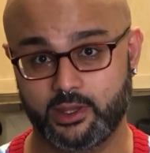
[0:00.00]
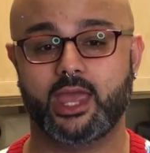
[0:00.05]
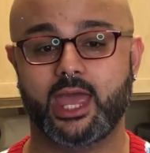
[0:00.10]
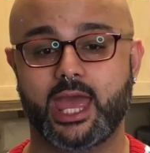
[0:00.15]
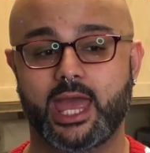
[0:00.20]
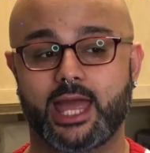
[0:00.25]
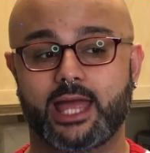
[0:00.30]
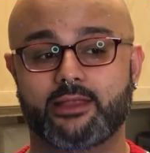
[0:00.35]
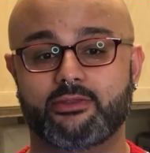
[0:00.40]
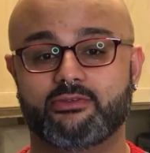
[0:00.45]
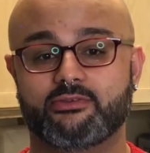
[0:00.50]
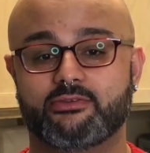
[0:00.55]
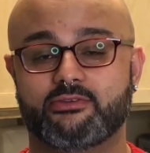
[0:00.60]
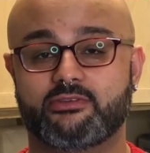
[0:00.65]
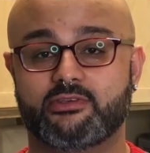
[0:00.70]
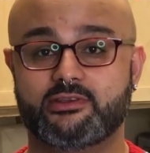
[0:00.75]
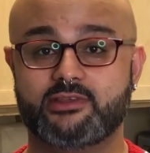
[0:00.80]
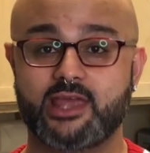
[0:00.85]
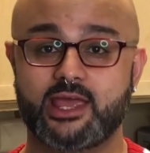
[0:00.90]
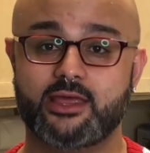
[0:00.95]
And
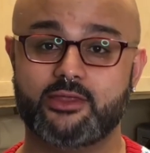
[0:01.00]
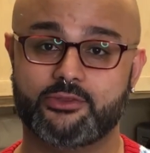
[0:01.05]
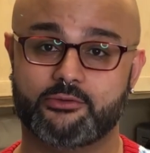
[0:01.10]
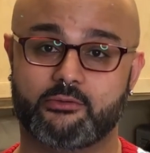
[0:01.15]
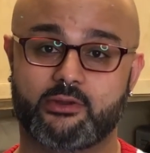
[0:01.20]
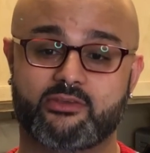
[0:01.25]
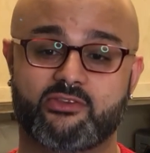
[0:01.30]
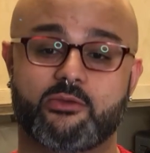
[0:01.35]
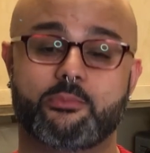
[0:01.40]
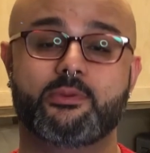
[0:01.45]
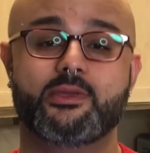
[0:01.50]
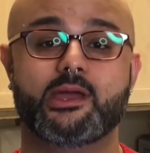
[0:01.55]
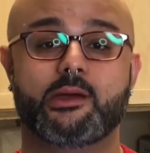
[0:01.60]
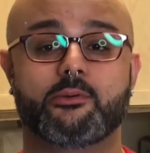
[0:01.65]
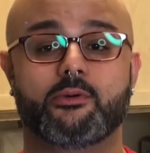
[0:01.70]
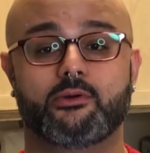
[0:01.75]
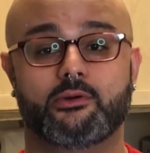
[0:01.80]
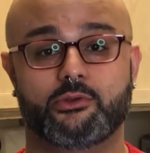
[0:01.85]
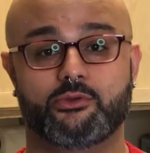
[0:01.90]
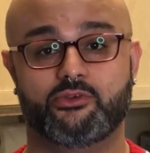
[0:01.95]
today the recipe
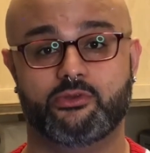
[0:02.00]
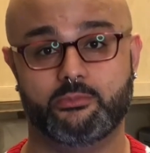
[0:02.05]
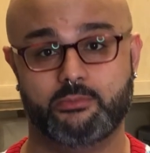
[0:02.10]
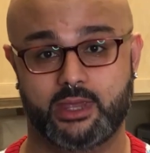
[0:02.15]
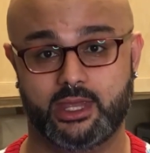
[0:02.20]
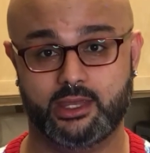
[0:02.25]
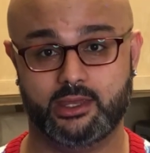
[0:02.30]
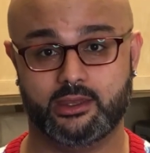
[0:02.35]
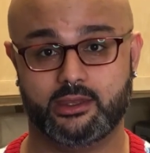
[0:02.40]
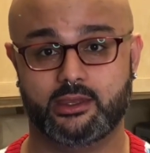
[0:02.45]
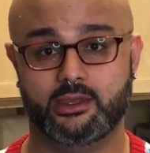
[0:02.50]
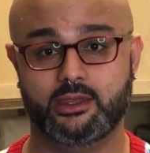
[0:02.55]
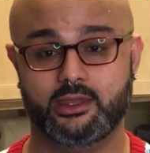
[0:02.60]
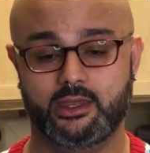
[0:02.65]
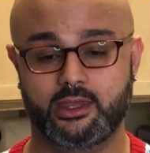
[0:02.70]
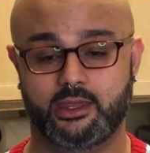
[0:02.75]
I'm going to make